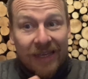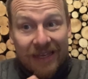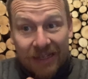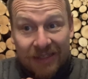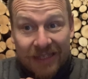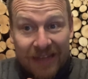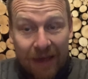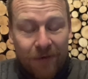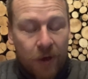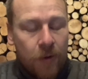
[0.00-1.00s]
he kills his
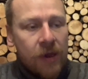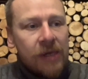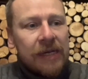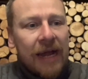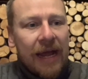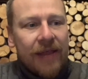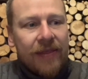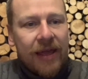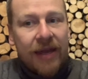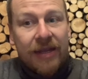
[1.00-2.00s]
nephew, and
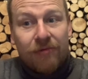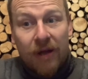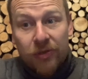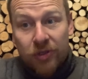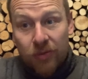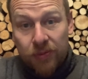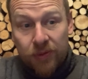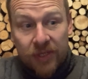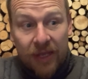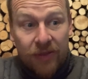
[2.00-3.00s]
then he rounds up
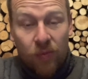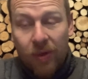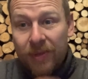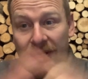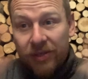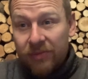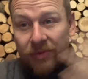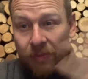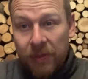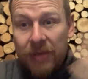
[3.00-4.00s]
like the women and
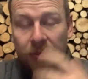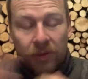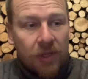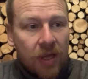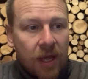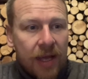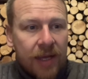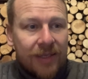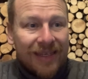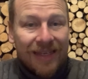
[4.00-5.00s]
the people
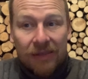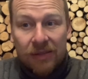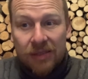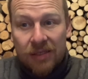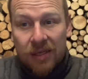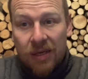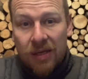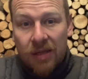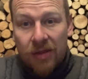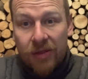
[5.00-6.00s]
and kills
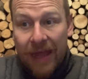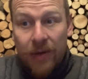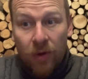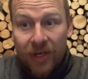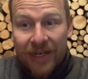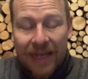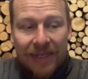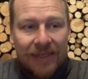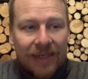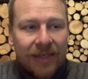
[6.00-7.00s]
anyone
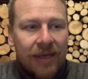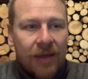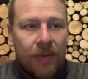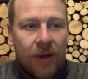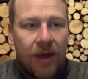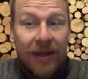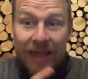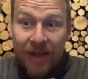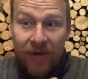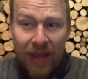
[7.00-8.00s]
connected. And
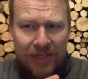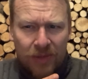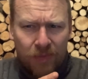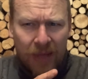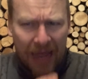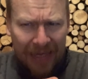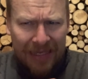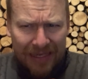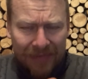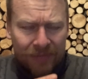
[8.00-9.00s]
here it has them
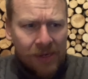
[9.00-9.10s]
hanging.